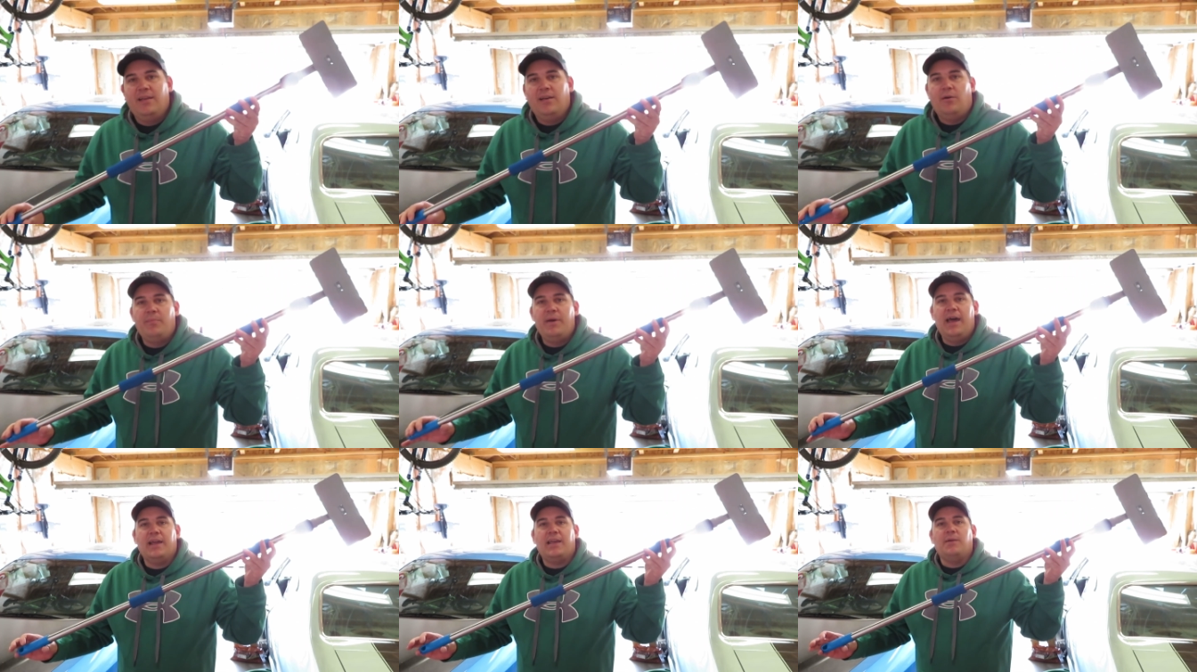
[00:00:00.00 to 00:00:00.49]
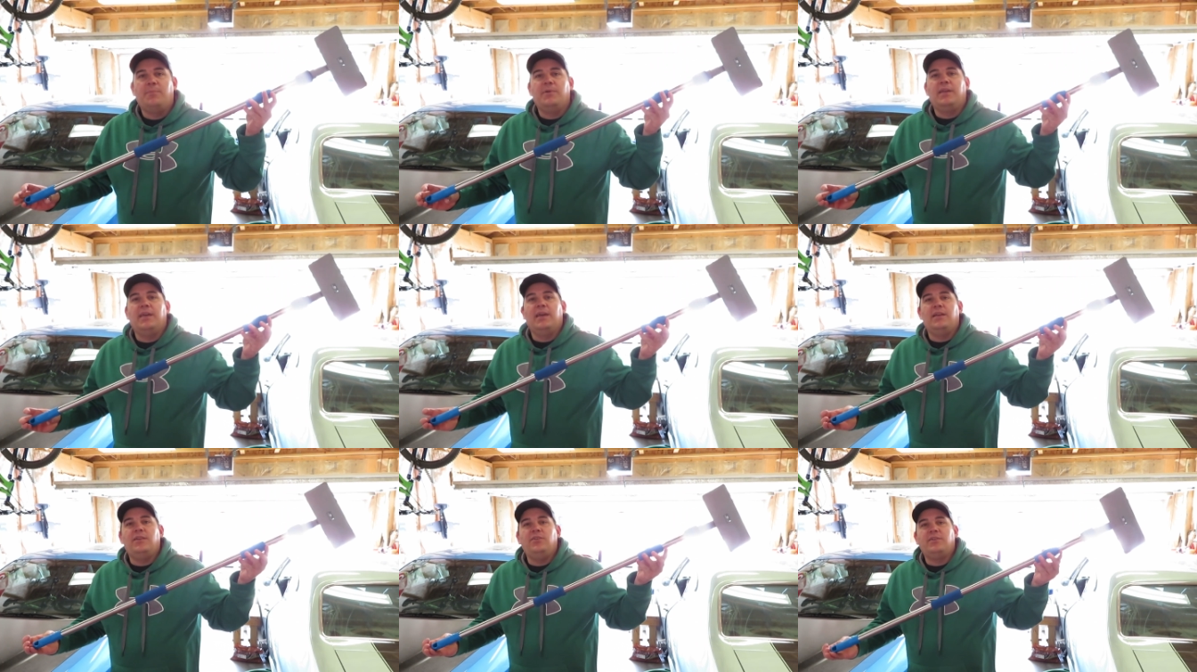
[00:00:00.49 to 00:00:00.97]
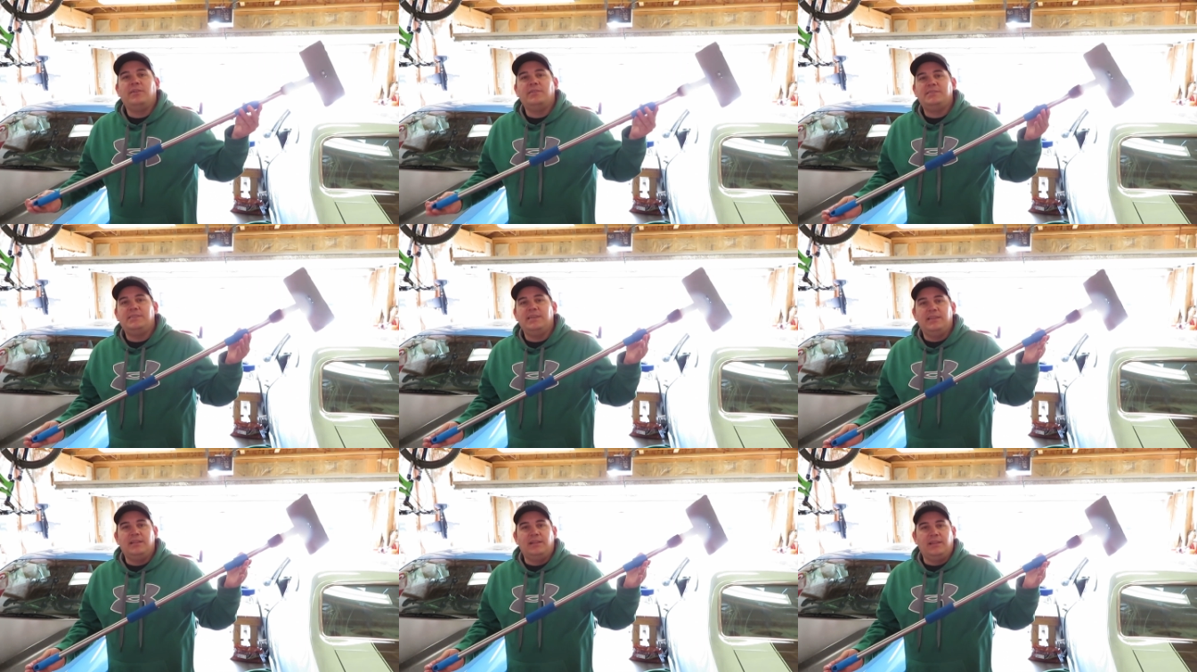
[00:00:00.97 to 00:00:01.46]
I'll back up again. You can
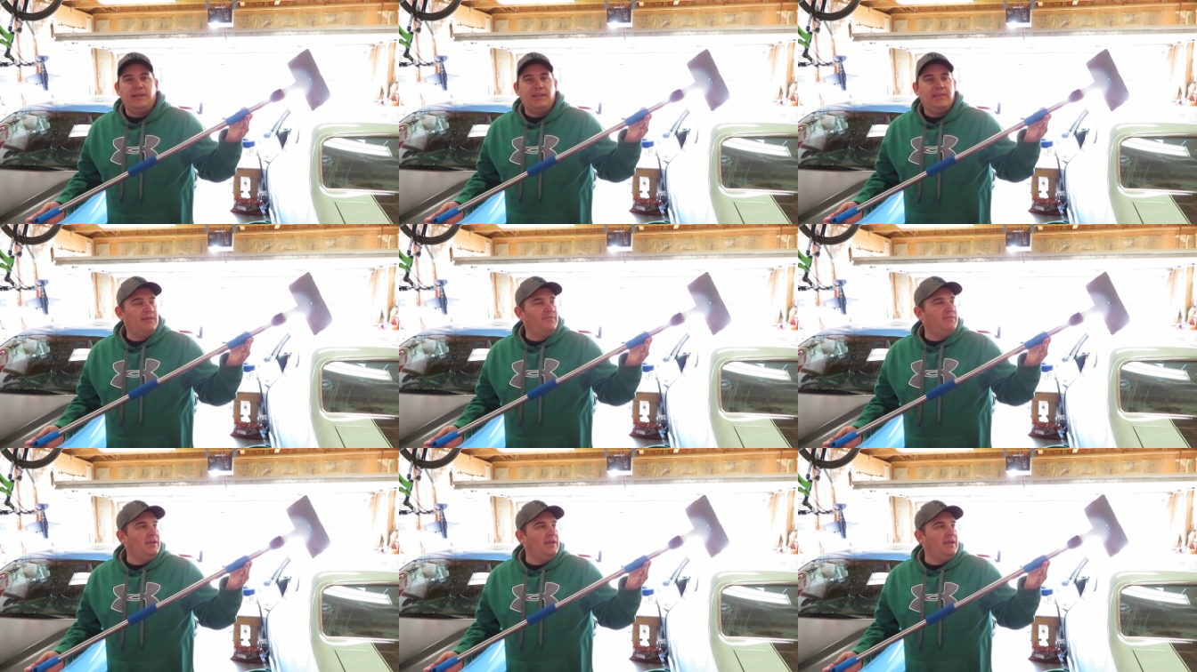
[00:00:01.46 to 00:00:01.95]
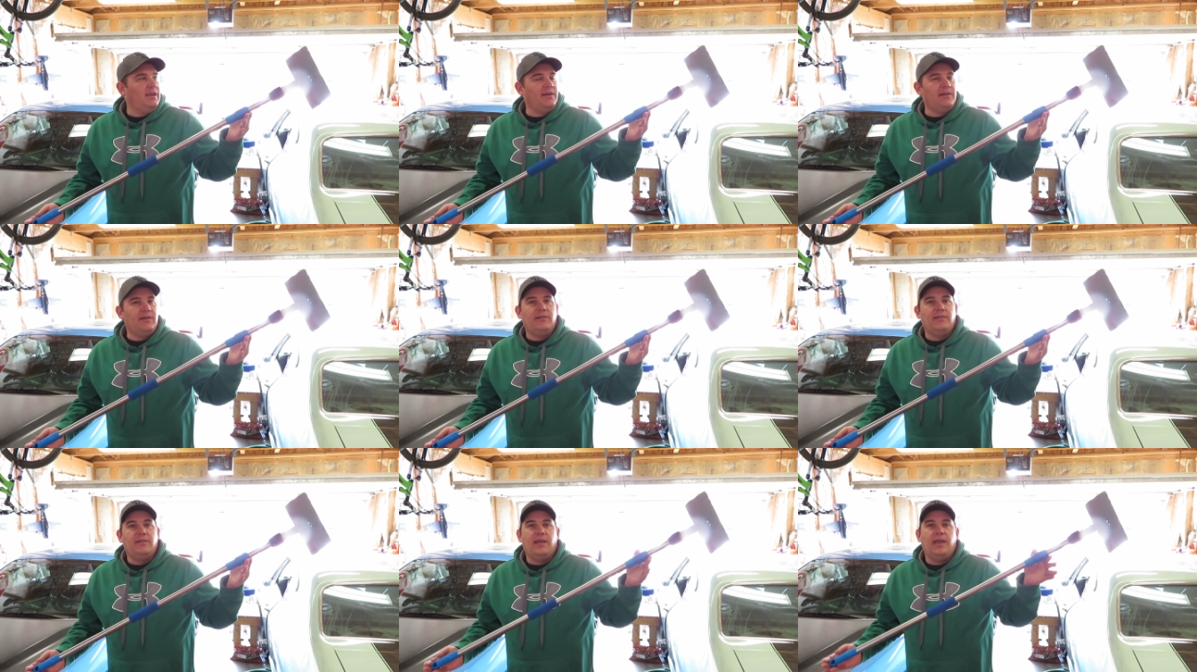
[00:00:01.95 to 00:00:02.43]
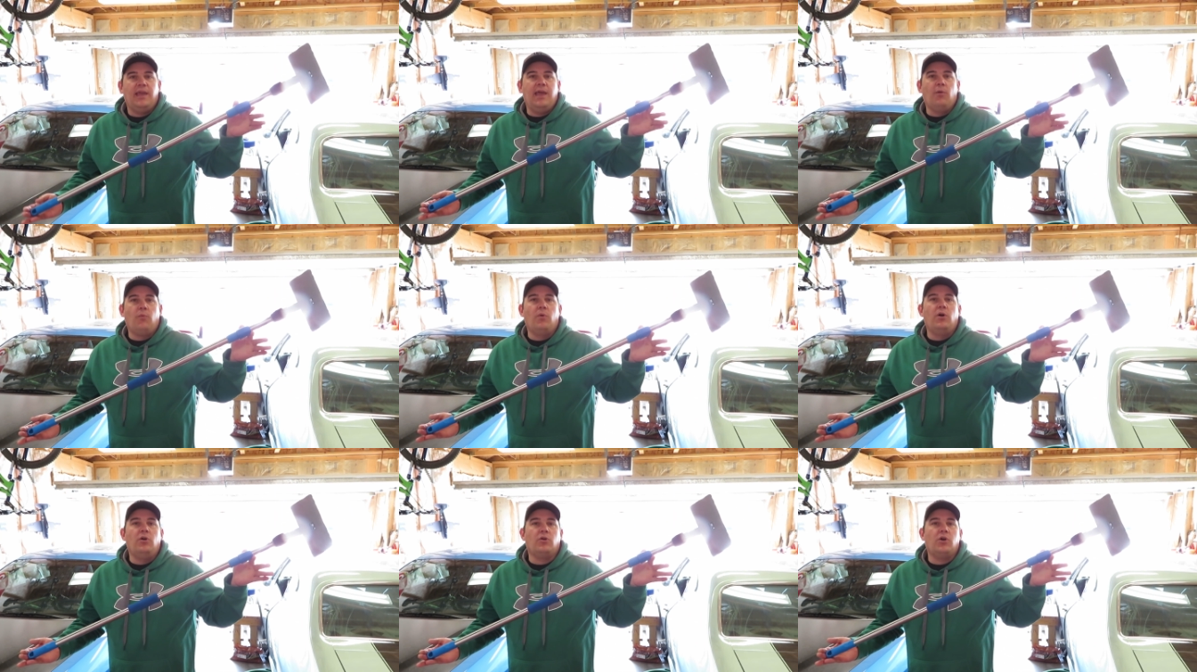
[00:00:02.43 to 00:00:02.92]
see the length of it here.
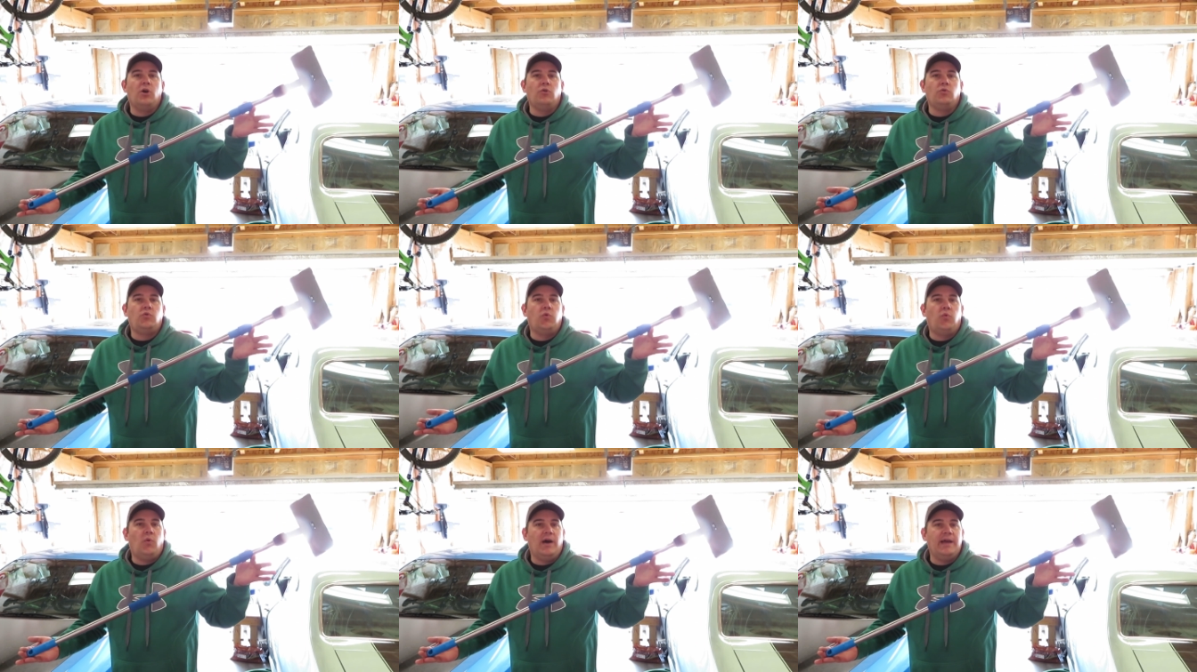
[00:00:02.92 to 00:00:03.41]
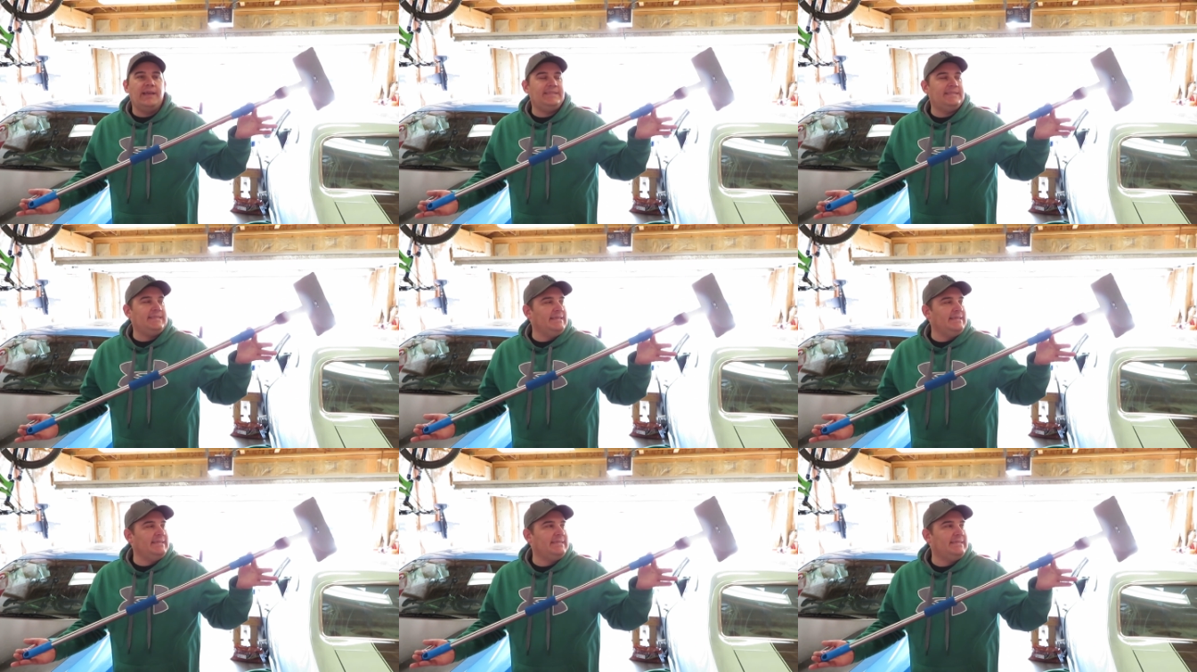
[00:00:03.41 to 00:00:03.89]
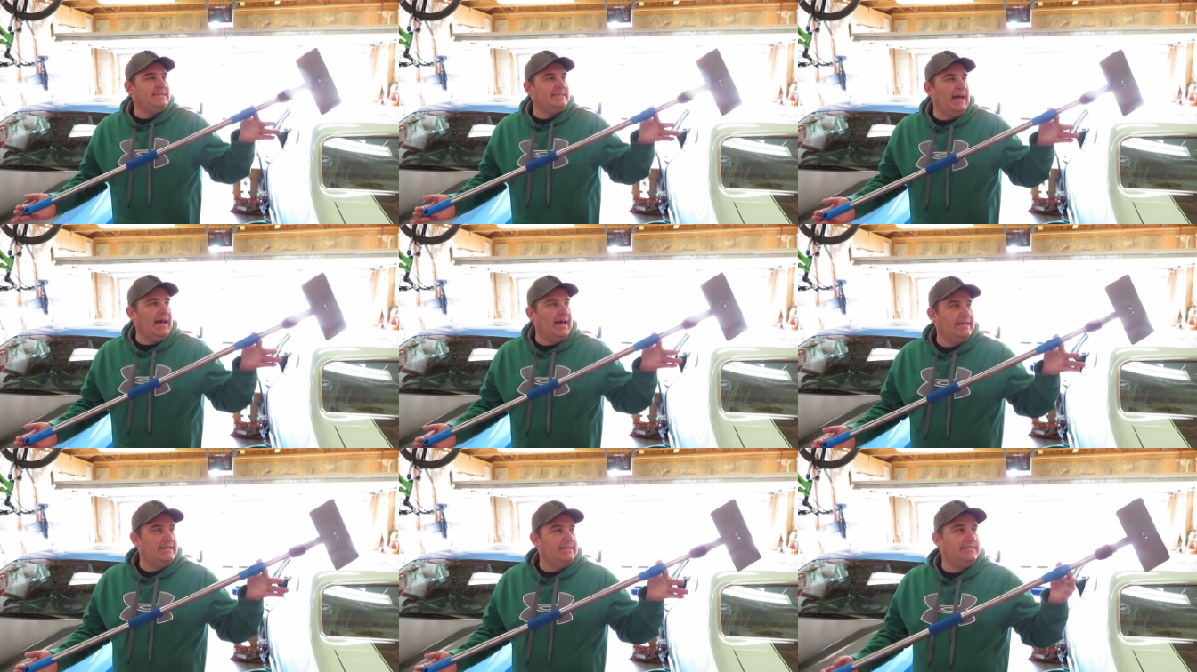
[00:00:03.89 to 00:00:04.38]
It will go twice this
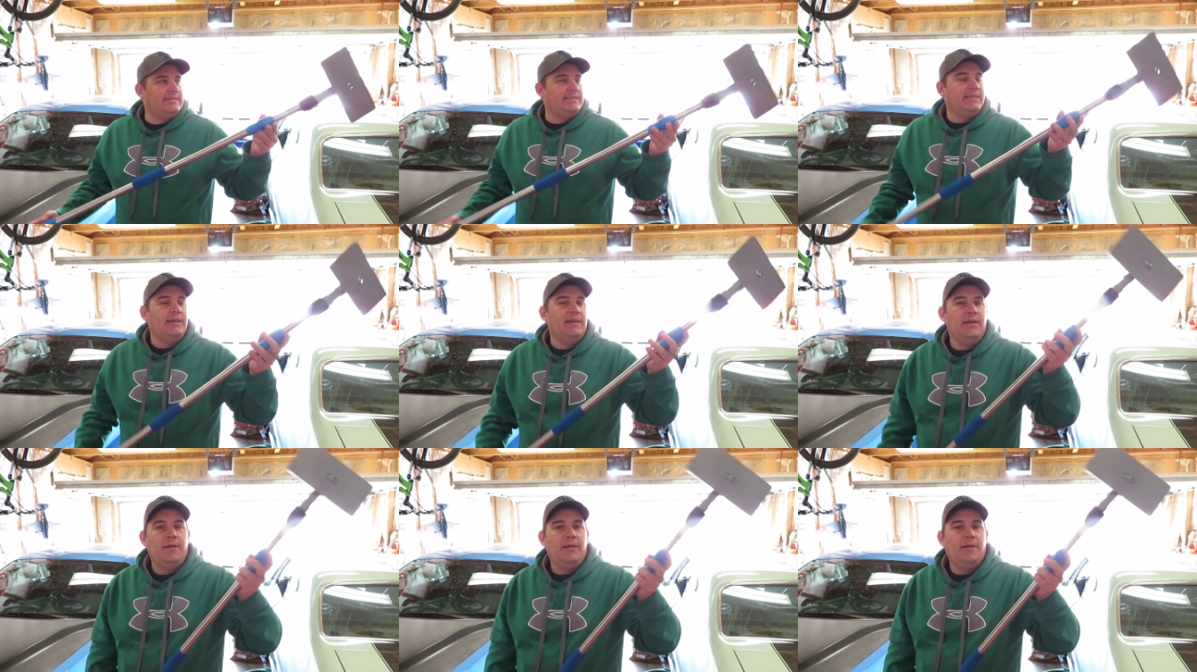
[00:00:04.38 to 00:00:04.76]
size.